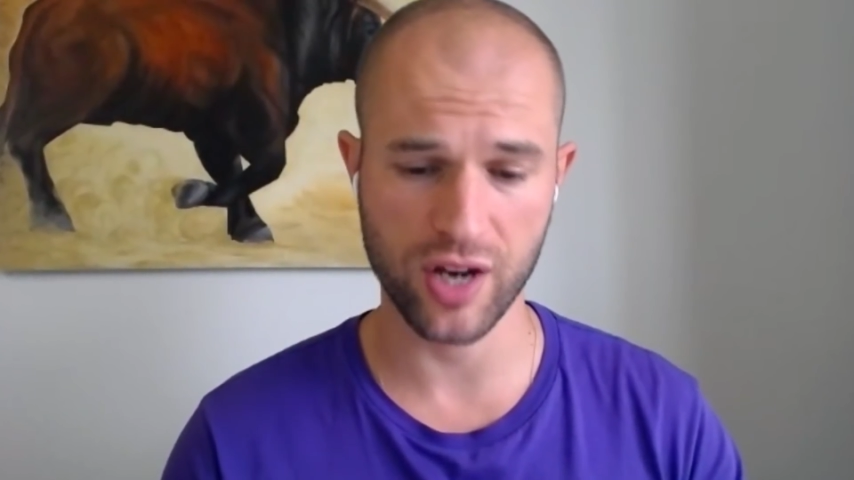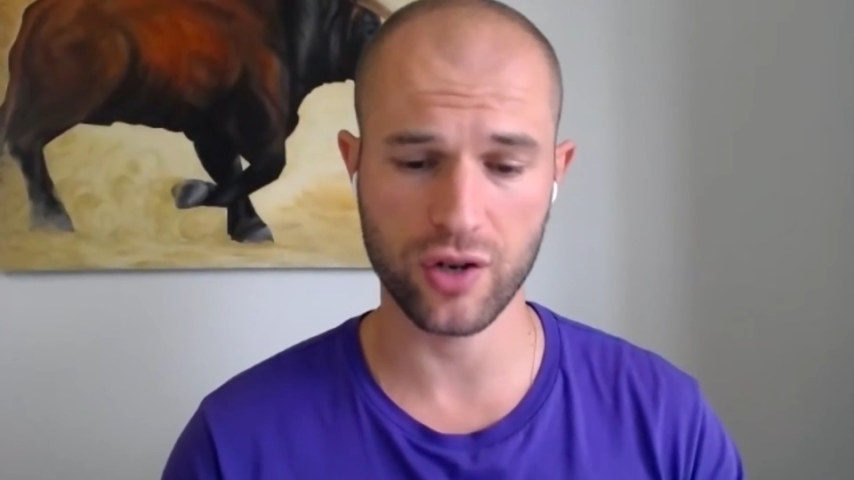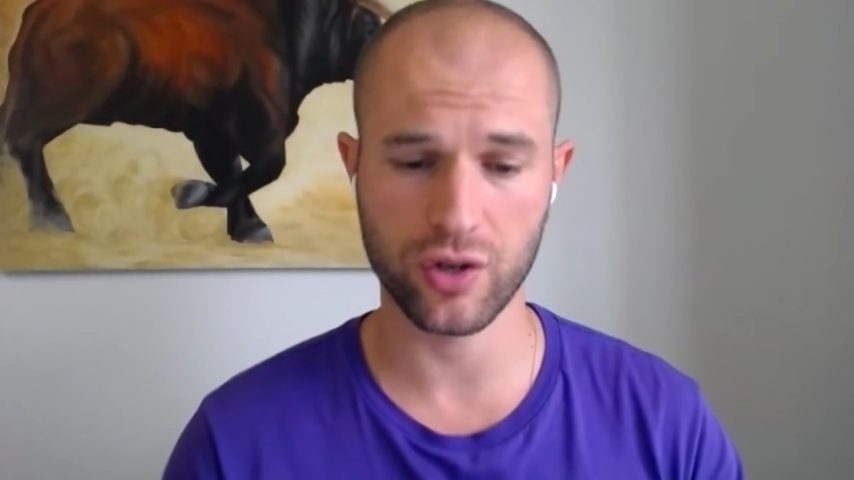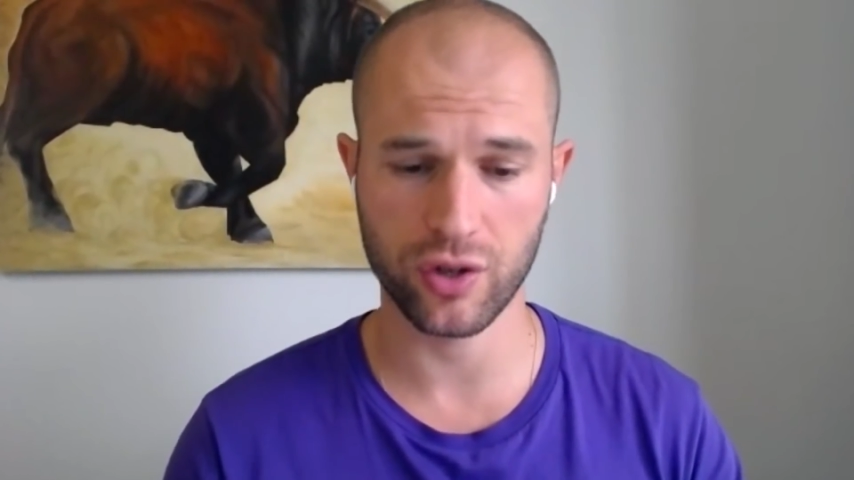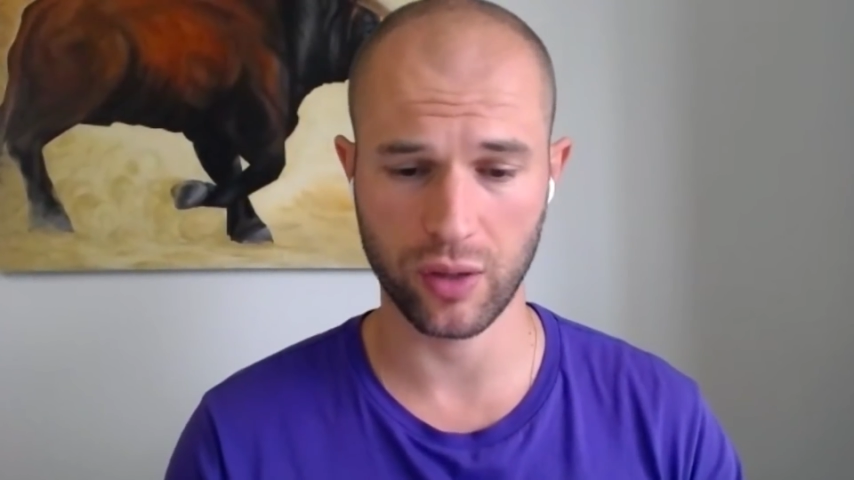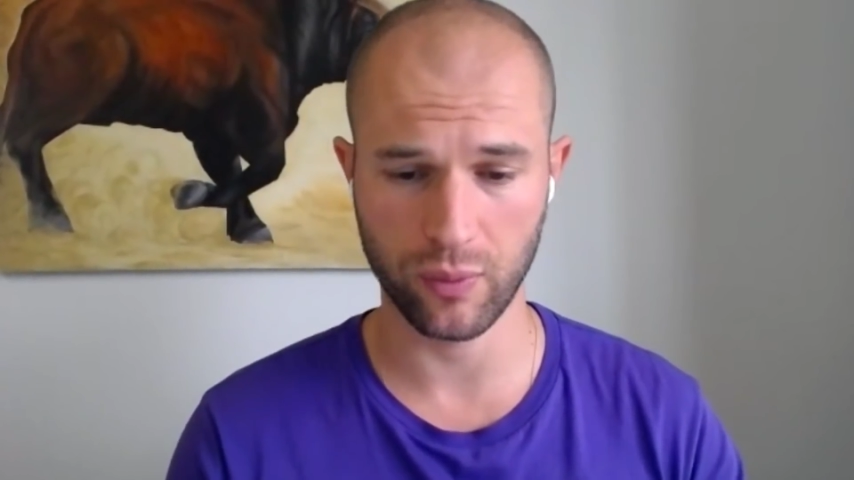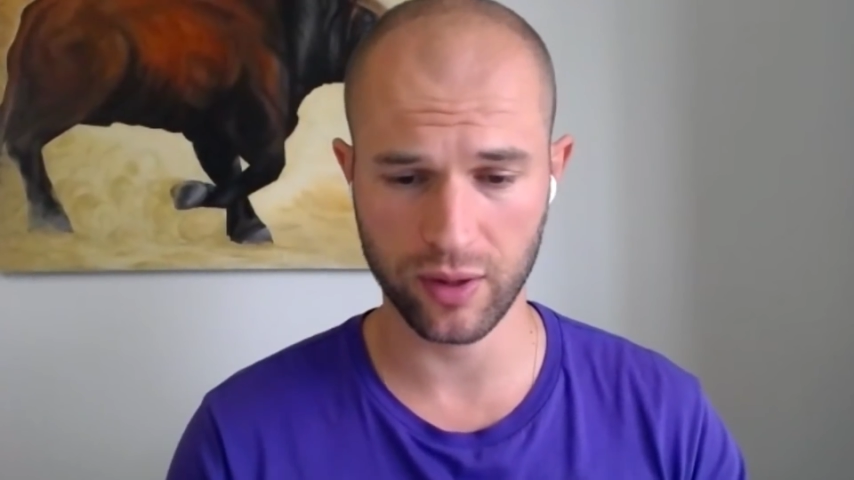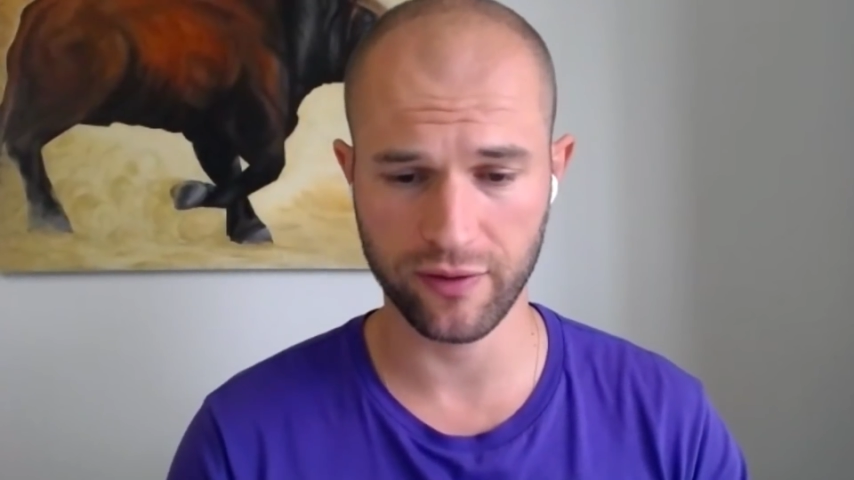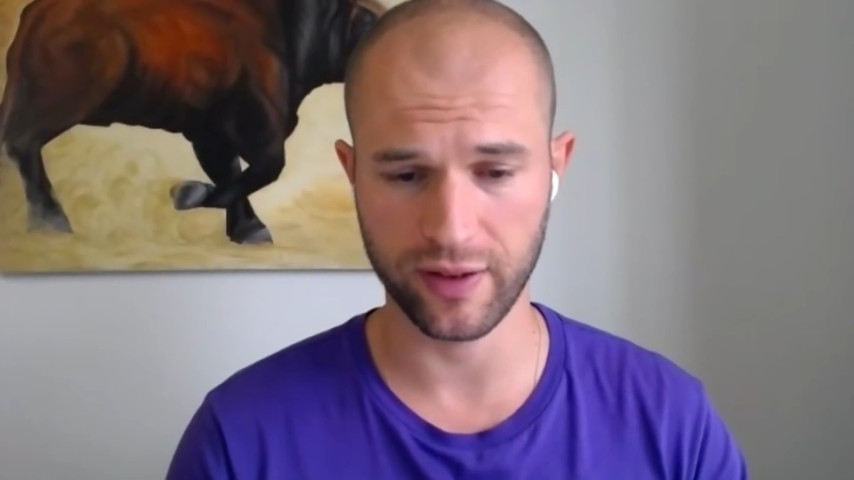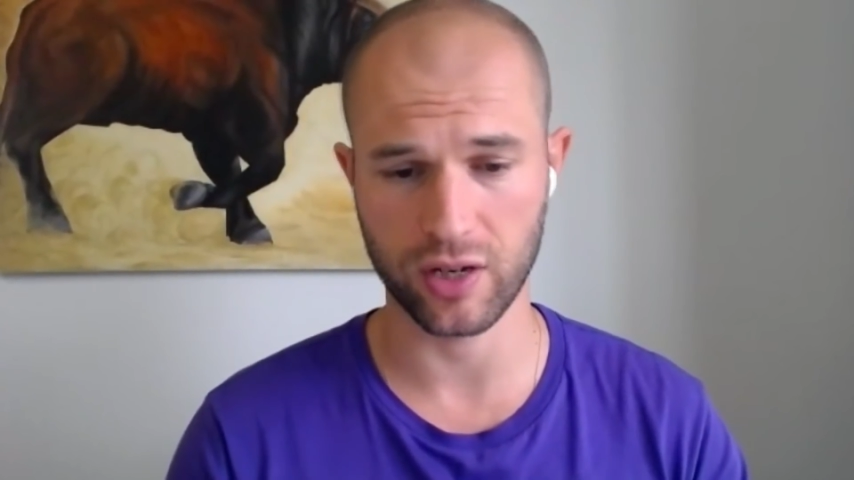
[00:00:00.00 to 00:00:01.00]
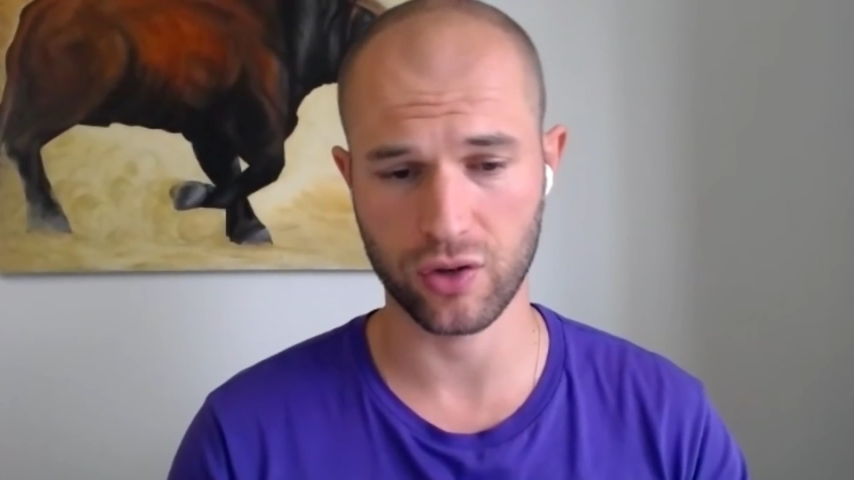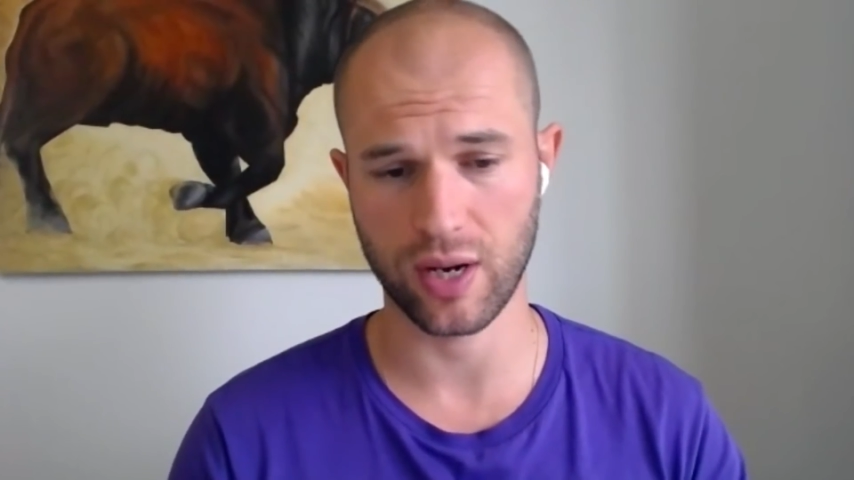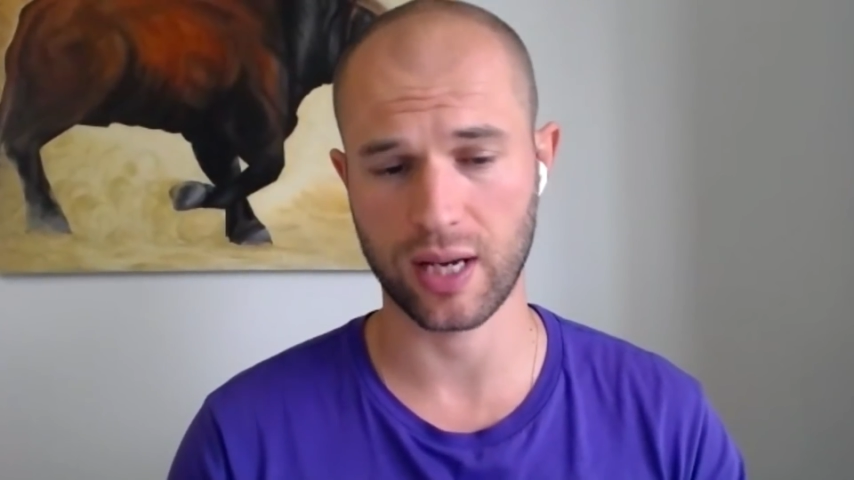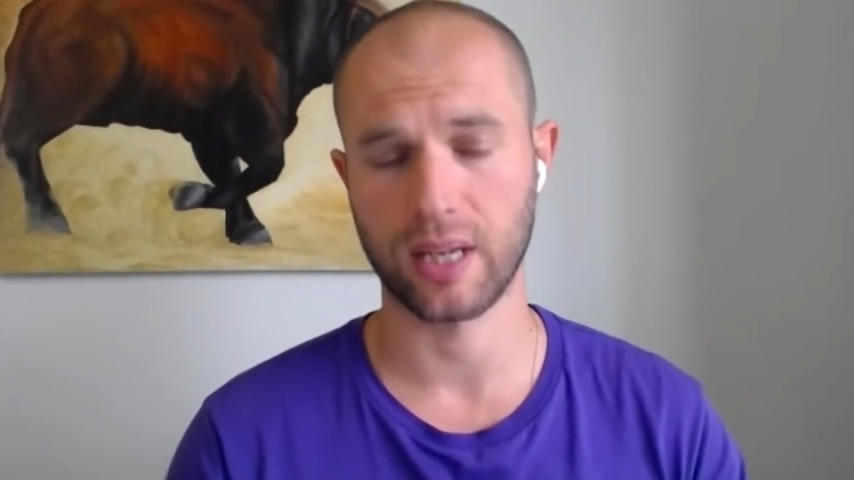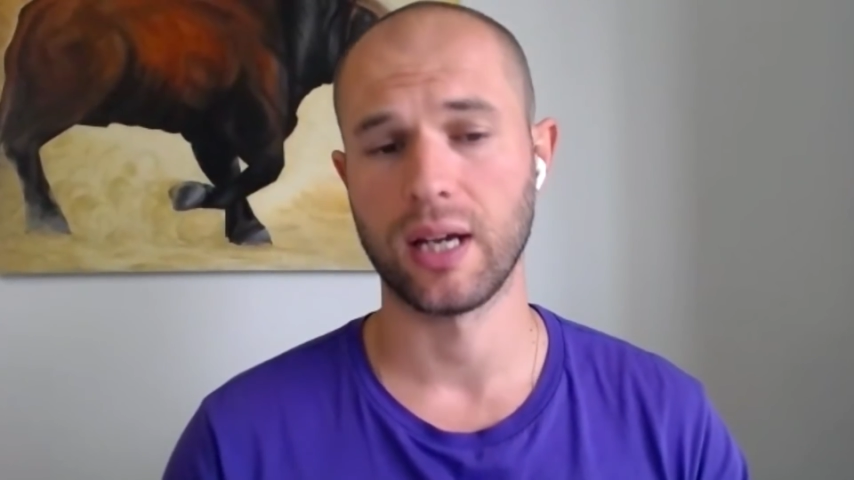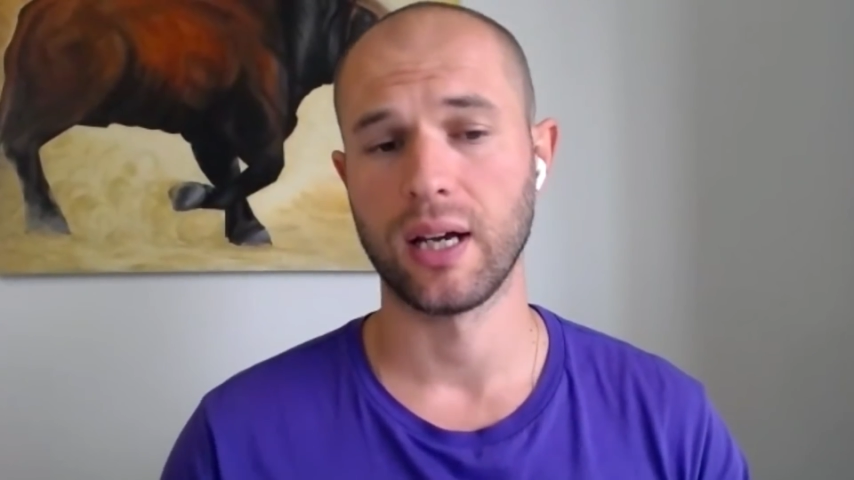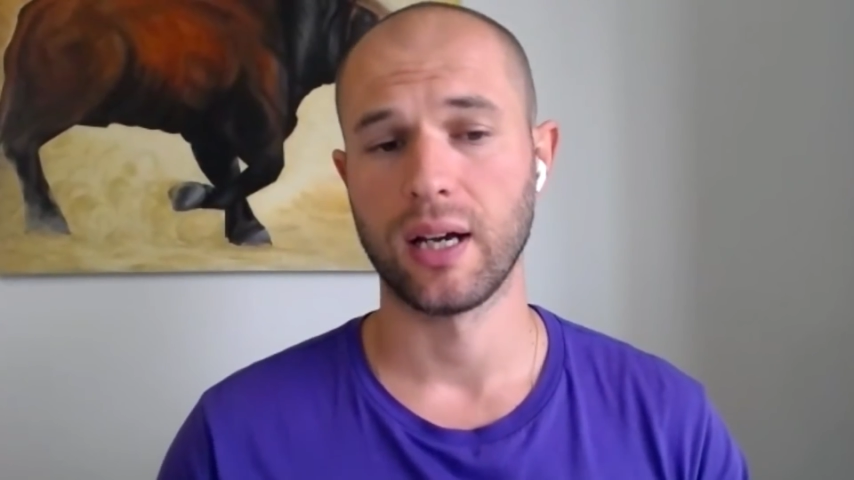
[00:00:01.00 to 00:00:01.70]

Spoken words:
registering with FinTrack